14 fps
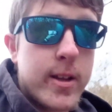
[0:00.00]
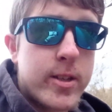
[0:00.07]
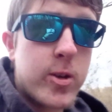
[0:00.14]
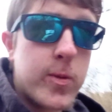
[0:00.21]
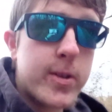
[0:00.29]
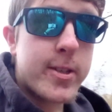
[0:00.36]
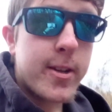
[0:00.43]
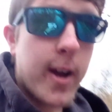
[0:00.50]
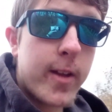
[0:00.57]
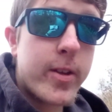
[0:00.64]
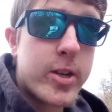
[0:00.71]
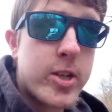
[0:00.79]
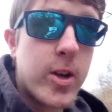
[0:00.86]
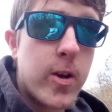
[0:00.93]

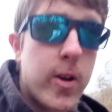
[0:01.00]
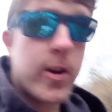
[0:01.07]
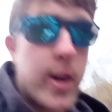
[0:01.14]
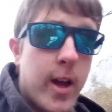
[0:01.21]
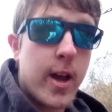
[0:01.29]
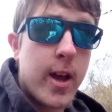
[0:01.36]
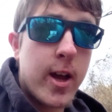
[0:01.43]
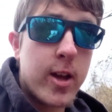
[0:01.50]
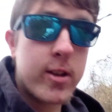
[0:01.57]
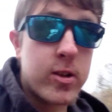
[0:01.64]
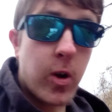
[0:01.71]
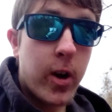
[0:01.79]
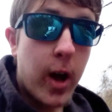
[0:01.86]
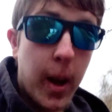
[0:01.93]
Suicide this year
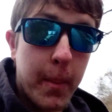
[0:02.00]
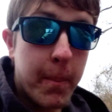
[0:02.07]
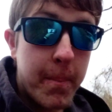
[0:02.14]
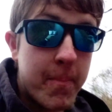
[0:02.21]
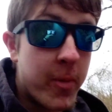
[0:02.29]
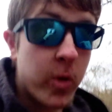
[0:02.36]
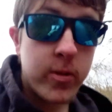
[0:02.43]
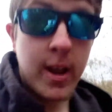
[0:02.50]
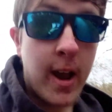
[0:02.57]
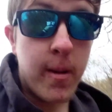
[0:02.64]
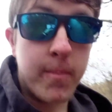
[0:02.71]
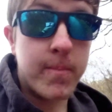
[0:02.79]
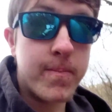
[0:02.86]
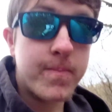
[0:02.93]
has gone up, not
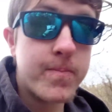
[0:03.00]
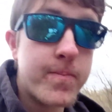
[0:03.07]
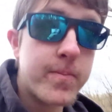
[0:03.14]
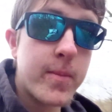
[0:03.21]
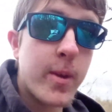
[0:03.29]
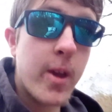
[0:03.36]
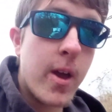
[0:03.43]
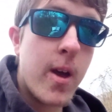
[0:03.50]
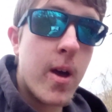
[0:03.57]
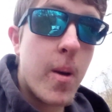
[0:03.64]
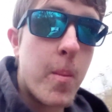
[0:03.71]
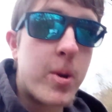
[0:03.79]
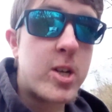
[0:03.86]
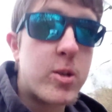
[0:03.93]
down,
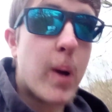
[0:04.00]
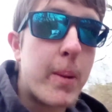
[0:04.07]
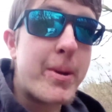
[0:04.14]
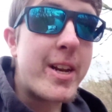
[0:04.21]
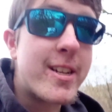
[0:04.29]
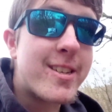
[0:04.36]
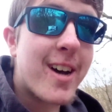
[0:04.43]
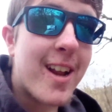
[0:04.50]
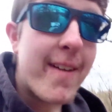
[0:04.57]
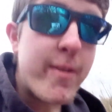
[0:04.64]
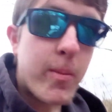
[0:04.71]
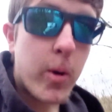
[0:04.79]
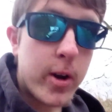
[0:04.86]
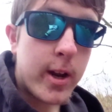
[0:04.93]
which is why we need to tell
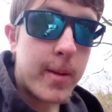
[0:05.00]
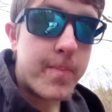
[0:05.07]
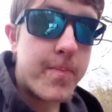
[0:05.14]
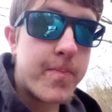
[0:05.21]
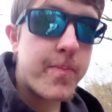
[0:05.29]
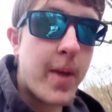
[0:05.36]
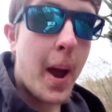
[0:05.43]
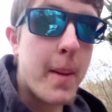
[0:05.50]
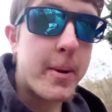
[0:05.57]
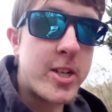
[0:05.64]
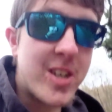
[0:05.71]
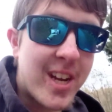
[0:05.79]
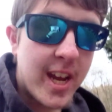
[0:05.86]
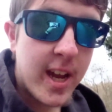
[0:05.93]
everybody how
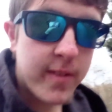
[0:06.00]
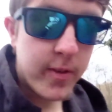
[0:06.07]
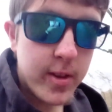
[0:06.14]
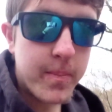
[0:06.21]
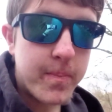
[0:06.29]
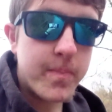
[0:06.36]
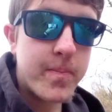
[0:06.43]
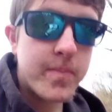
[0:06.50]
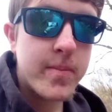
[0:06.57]
much you care for them.